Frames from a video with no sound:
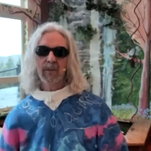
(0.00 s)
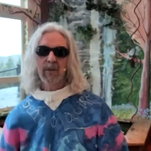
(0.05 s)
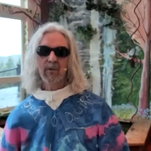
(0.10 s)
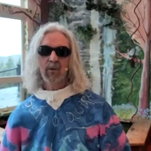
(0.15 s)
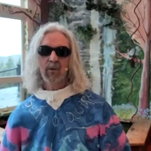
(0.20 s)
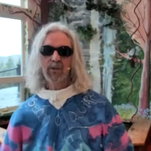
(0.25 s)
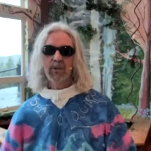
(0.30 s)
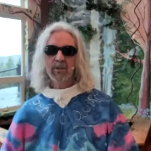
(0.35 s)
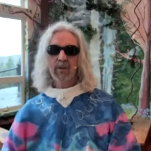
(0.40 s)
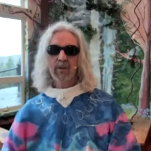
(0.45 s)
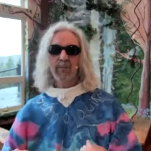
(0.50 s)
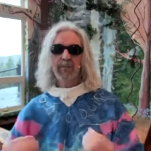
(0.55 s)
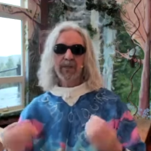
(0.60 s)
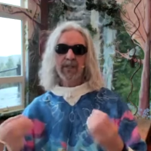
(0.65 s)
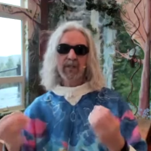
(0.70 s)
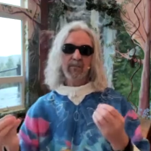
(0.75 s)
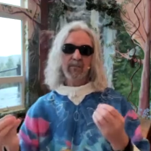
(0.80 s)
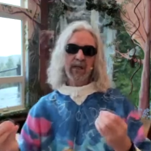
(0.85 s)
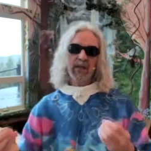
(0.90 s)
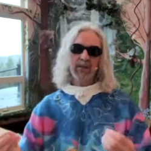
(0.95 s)
which is
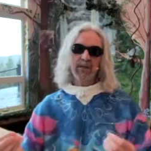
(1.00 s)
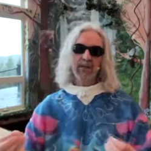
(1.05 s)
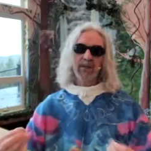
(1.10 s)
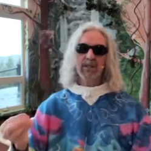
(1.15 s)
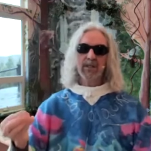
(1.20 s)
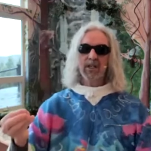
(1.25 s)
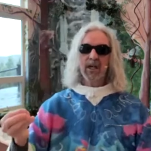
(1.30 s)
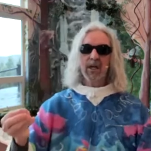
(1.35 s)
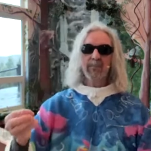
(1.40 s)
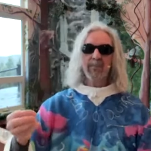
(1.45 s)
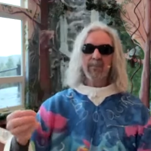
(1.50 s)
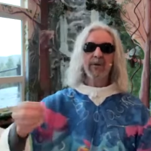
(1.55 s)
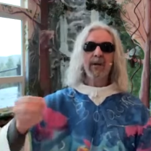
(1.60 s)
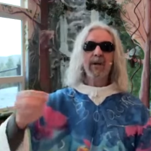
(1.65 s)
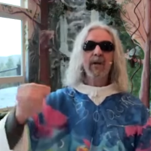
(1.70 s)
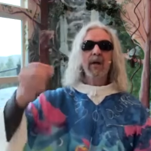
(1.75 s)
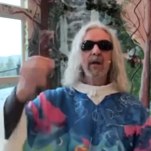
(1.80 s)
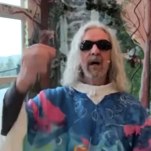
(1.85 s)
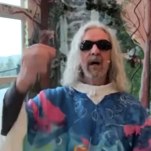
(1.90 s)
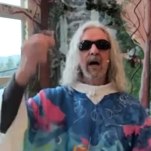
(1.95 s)
epitomized in the statement,
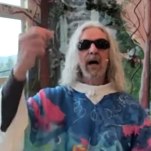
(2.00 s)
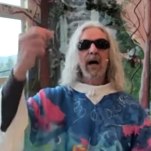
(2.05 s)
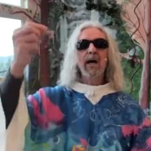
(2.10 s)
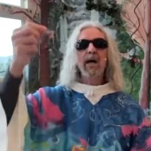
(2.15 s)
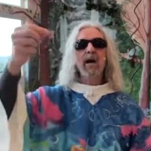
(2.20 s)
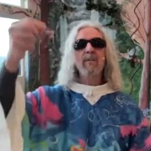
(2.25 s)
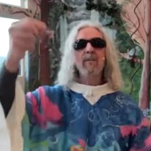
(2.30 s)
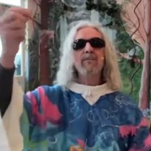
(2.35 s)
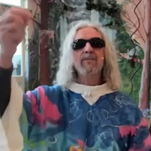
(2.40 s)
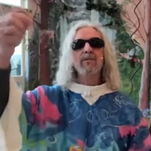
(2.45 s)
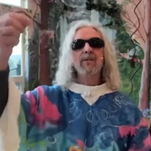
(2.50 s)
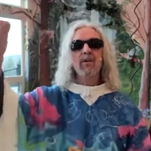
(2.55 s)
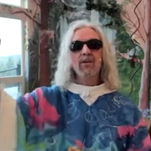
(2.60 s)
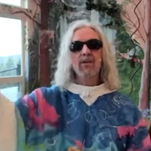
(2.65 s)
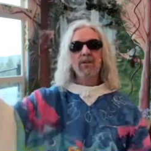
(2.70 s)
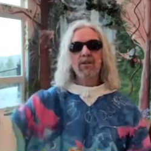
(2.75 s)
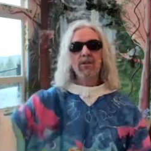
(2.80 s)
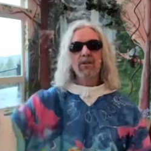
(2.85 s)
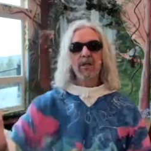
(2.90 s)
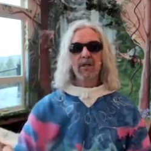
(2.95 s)
I am
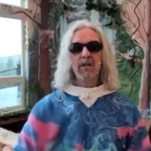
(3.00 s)
thirsty.